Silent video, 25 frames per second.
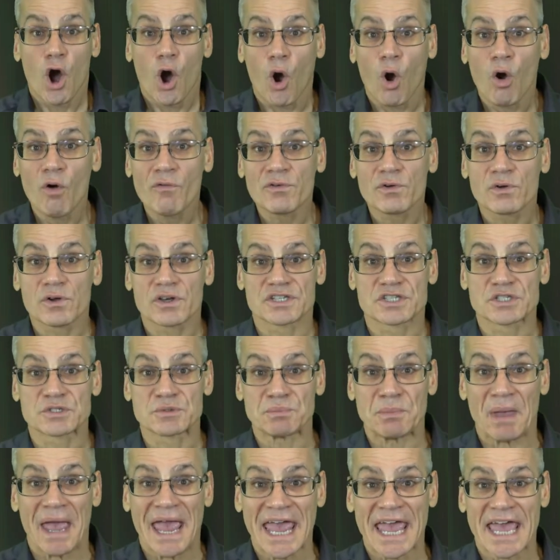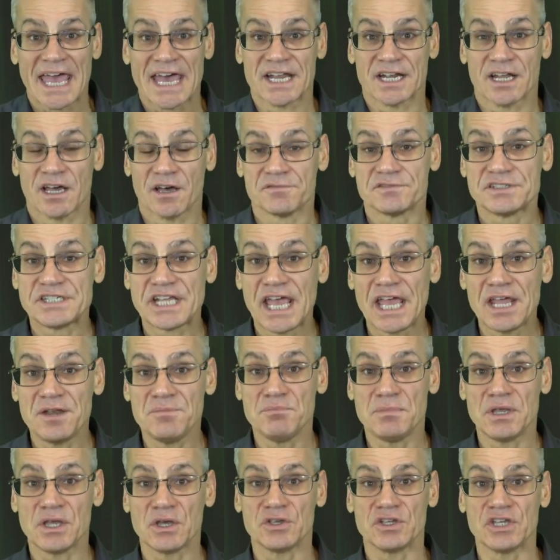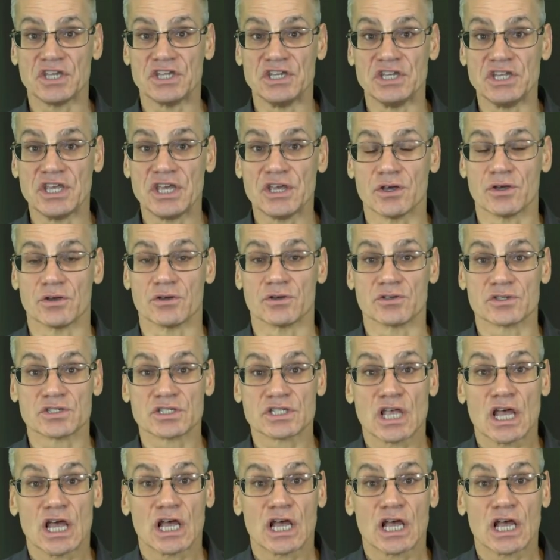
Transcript: Over a span of 10 million years,